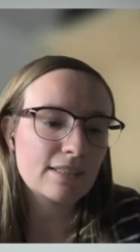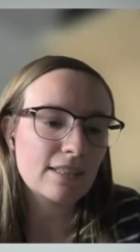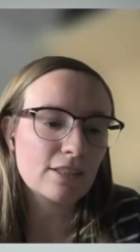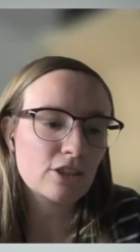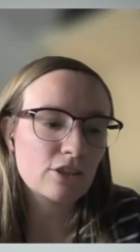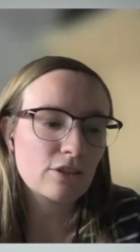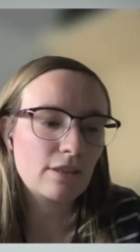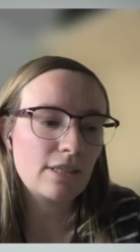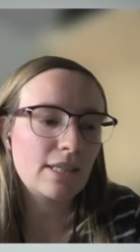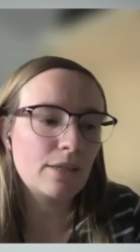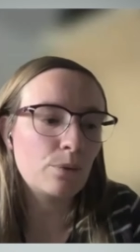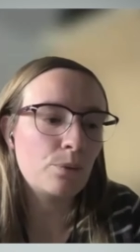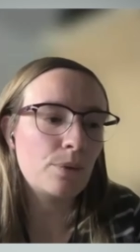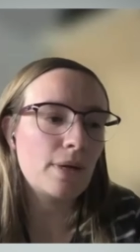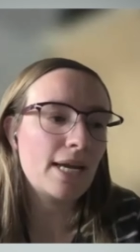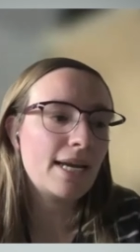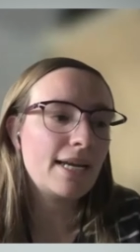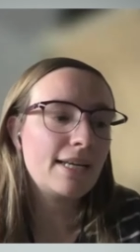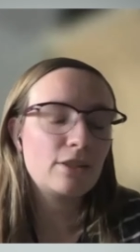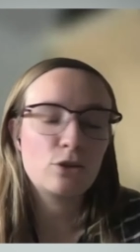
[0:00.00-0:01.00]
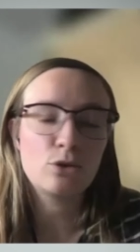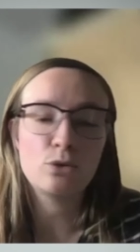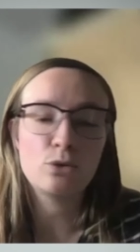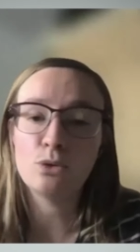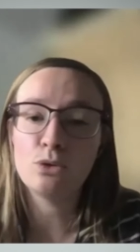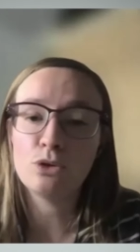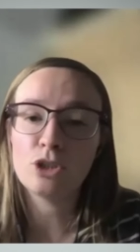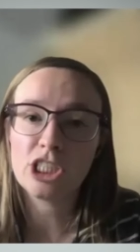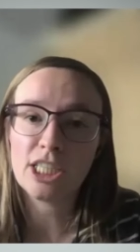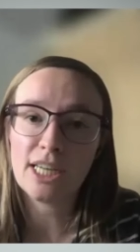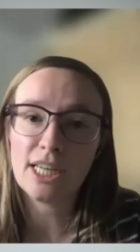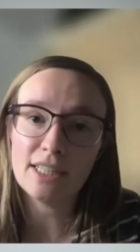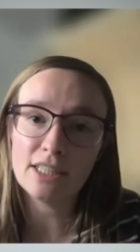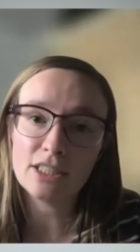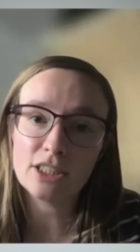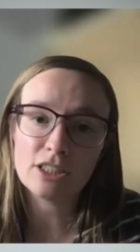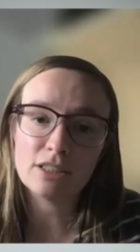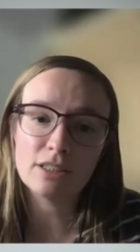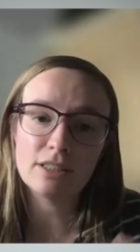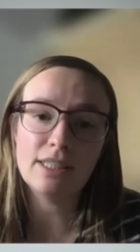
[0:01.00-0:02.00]
is actually a way to
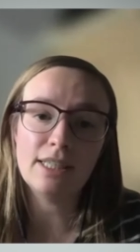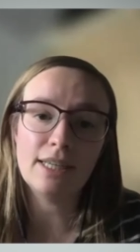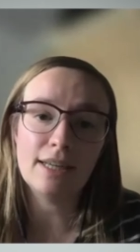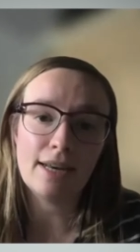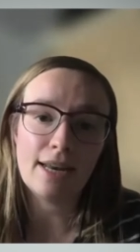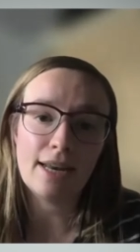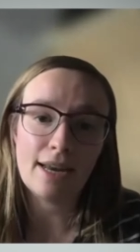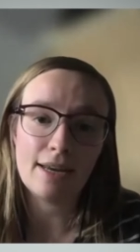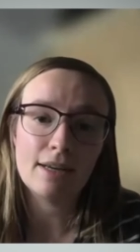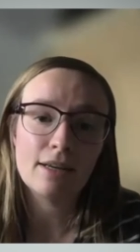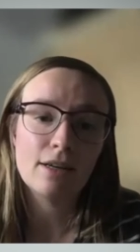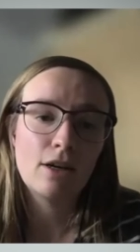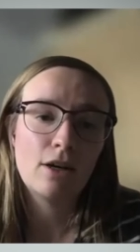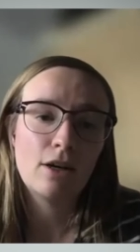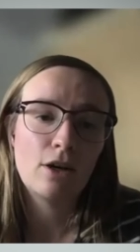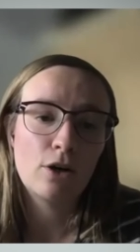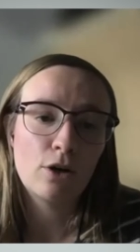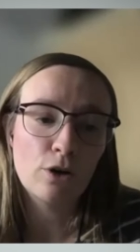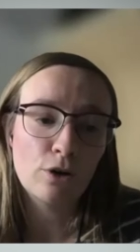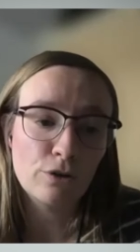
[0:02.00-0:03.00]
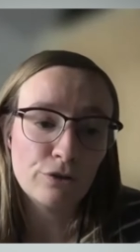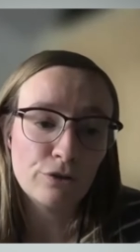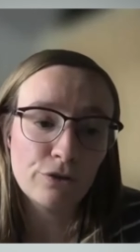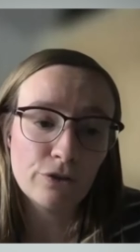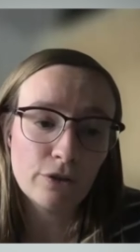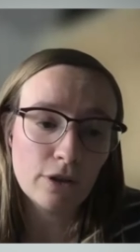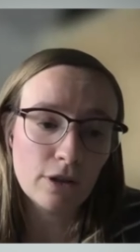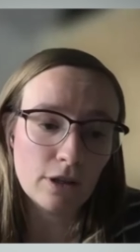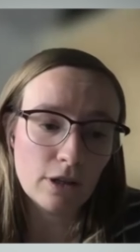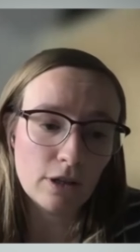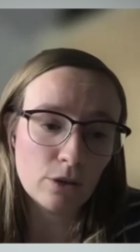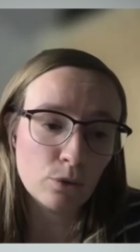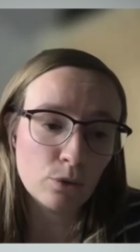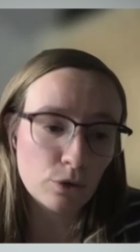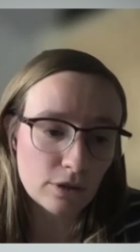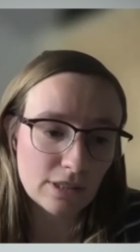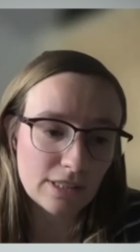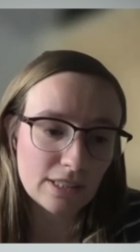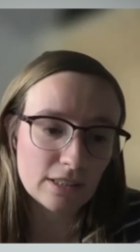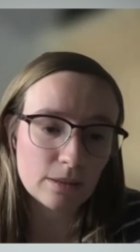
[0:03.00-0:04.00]
change the DNA of
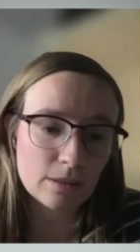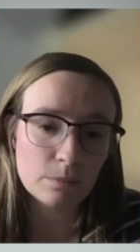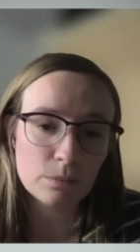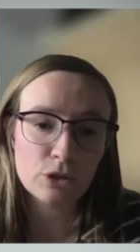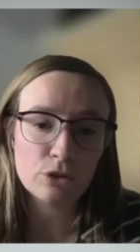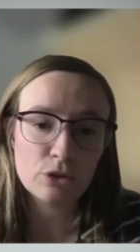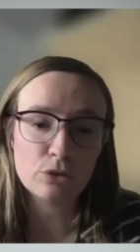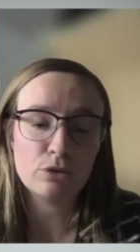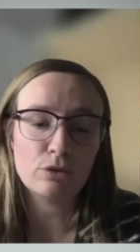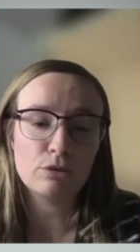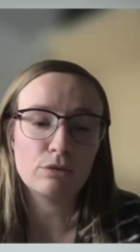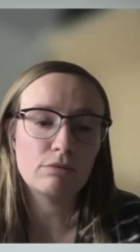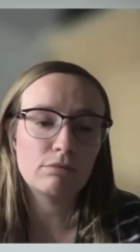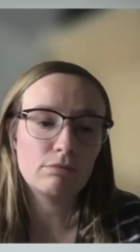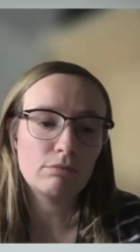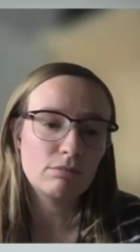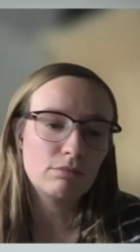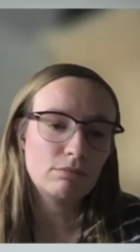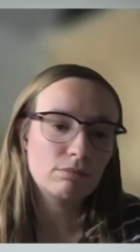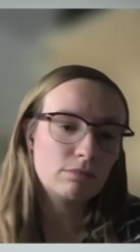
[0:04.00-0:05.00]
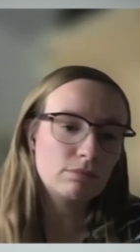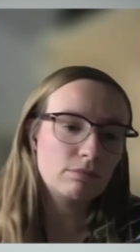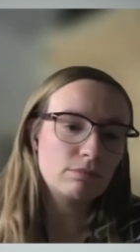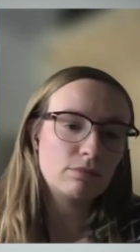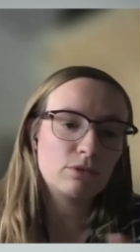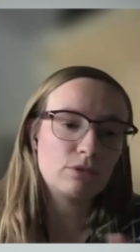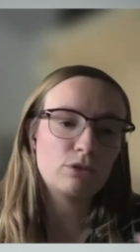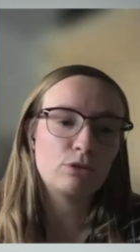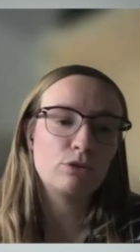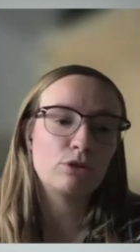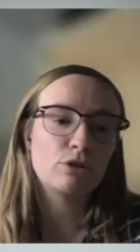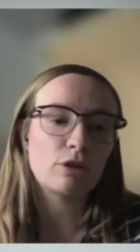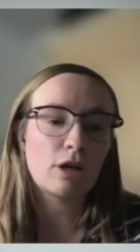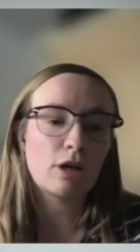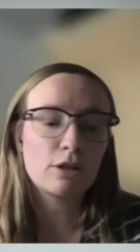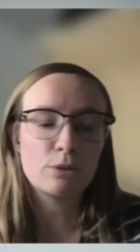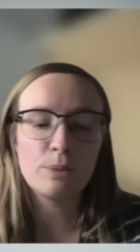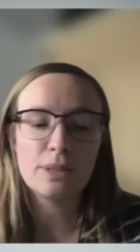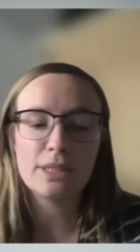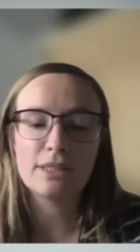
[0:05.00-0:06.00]
organisms. So to
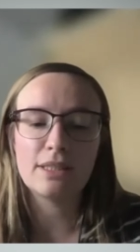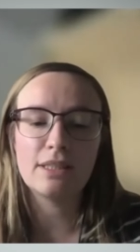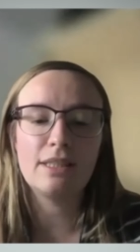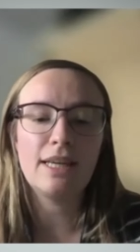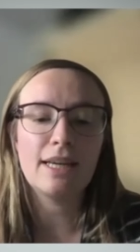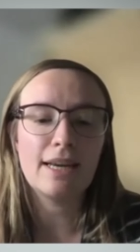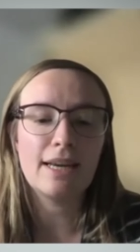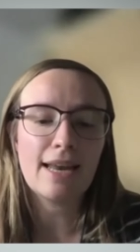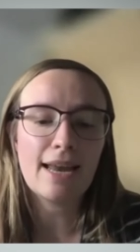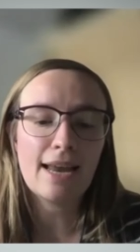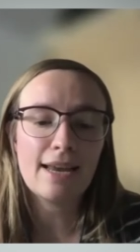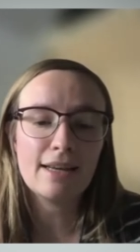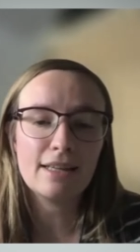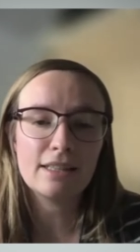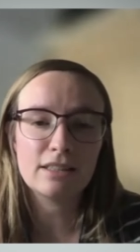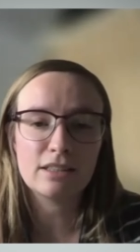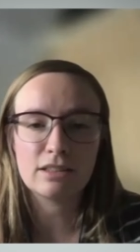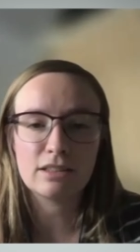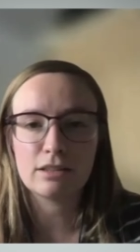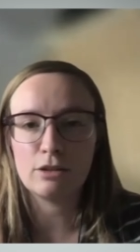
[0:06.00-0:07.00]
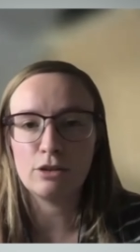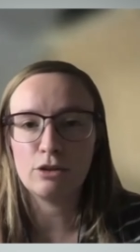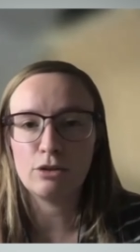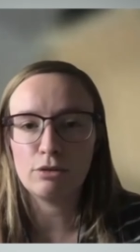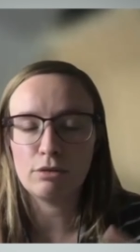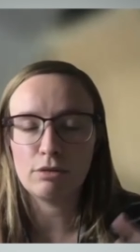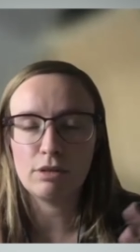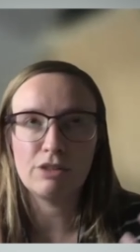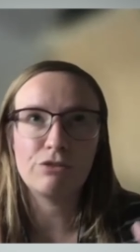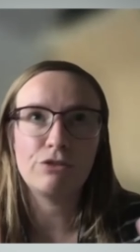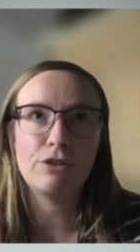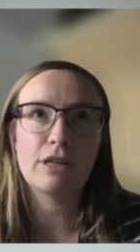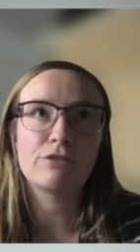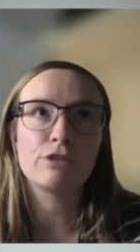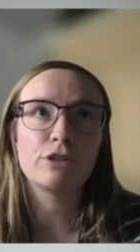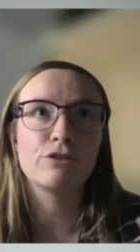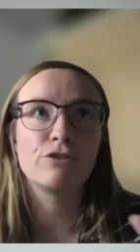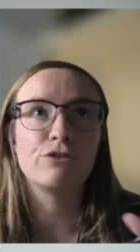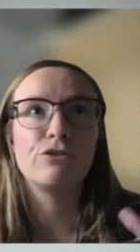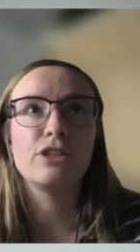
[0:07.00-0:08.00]
start with the DNA, it's, if you
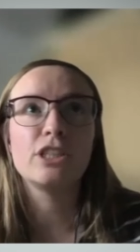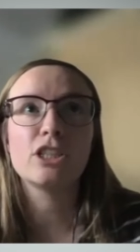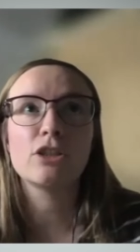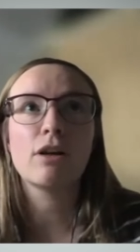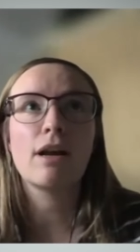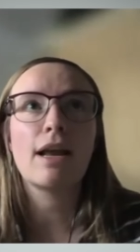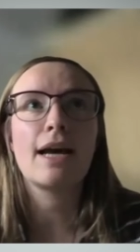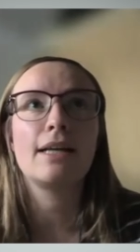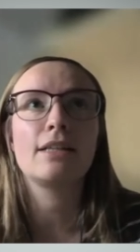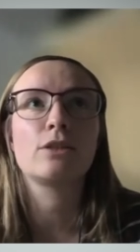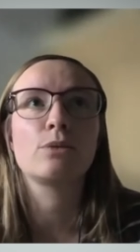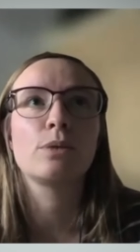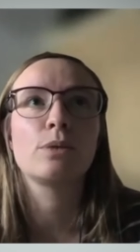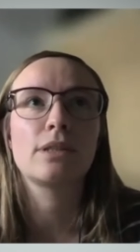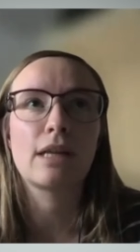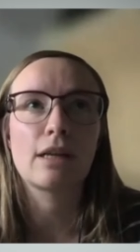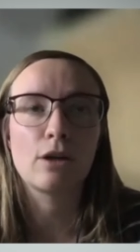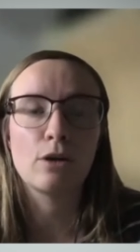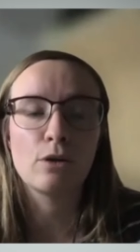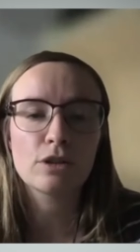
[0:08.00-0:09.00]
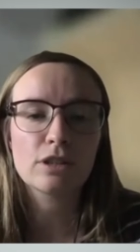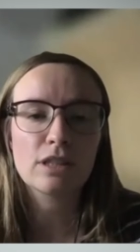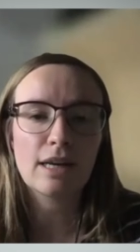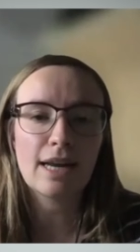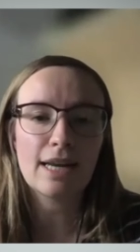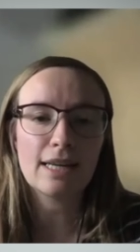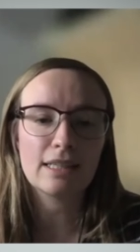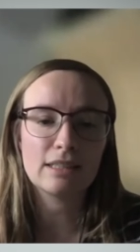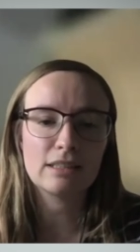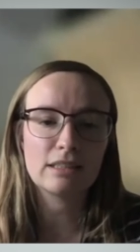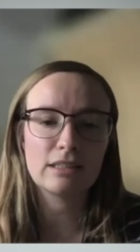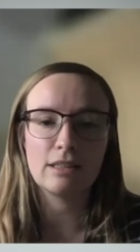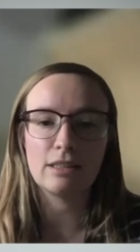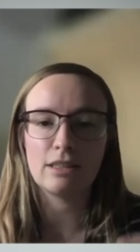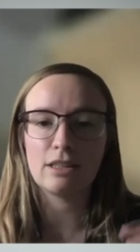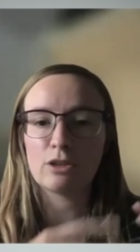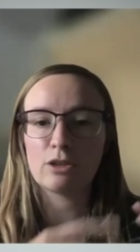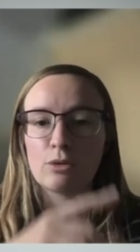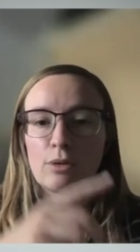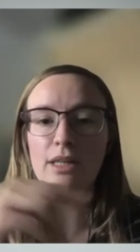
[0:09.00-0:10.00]
have to visualize what that looks like, it's an
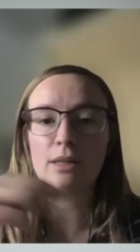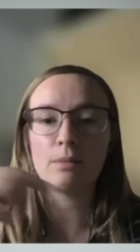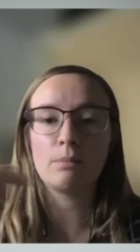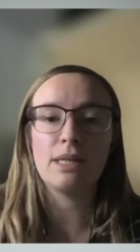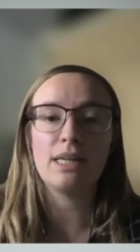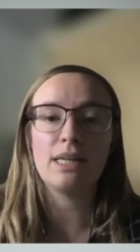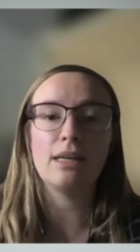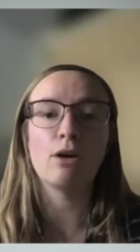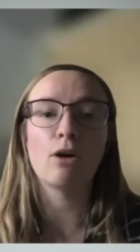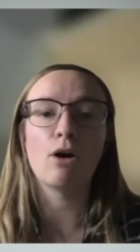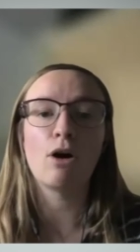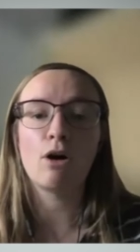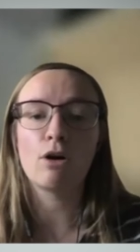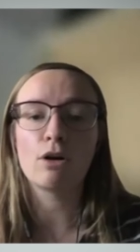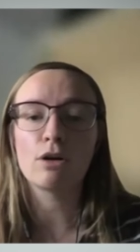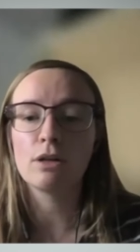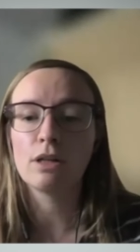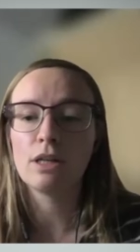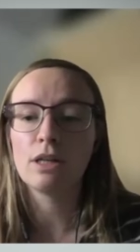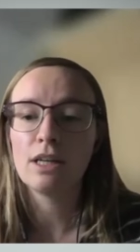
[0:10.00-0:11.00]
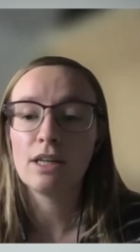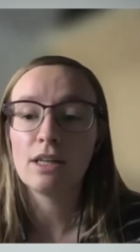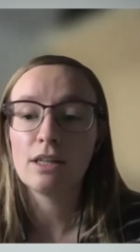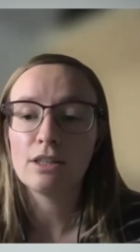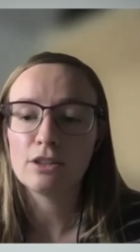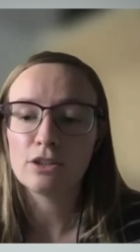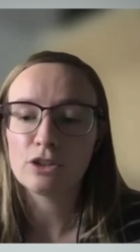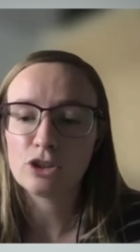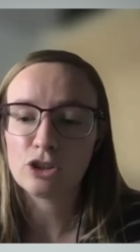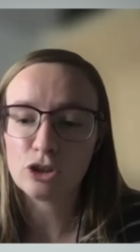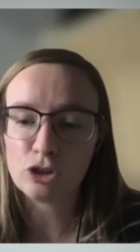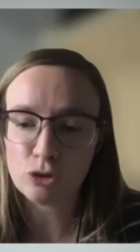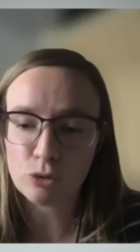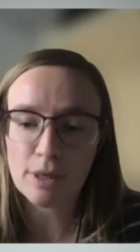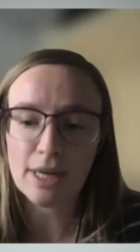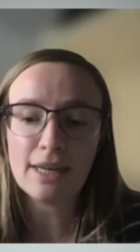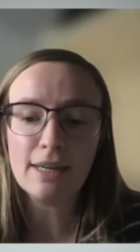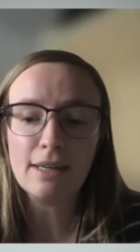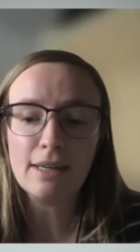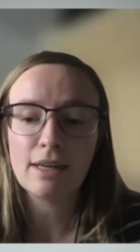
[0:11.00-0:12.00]
incredibly long
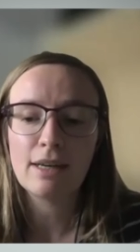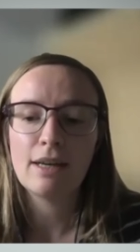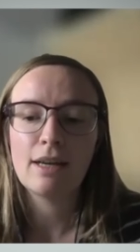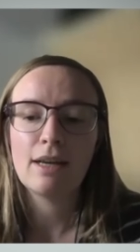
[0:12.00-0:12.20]
string.